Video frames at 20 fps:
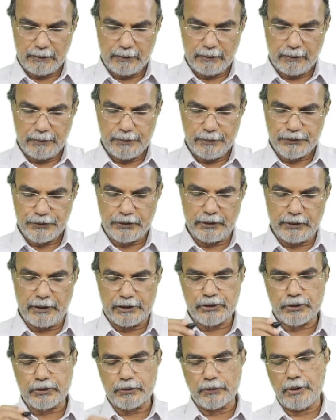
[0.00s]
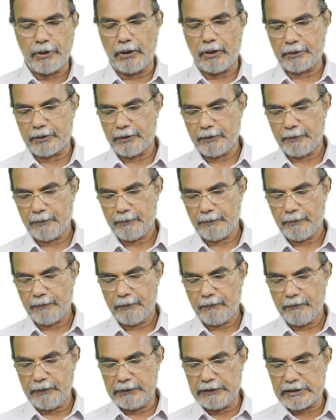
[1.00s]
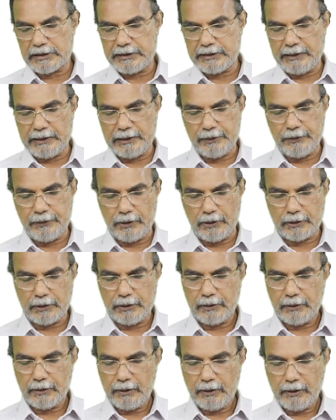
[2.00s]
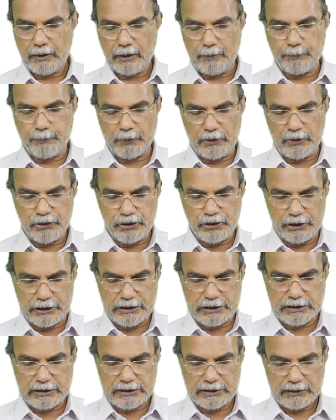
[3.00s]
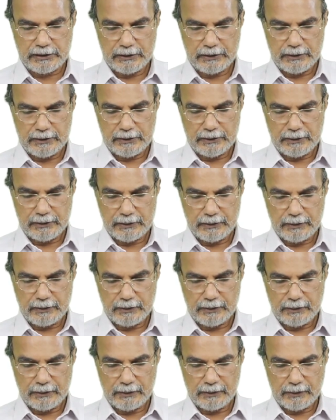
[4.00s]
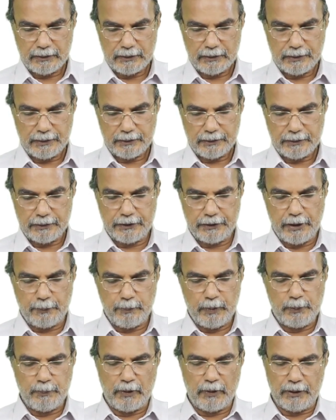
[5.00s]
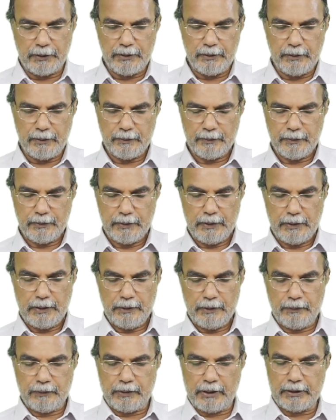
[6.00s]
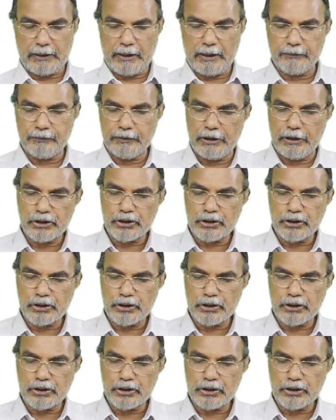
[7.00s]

CH2 dot. When the Cl dot approaches the double bond, you can have these 2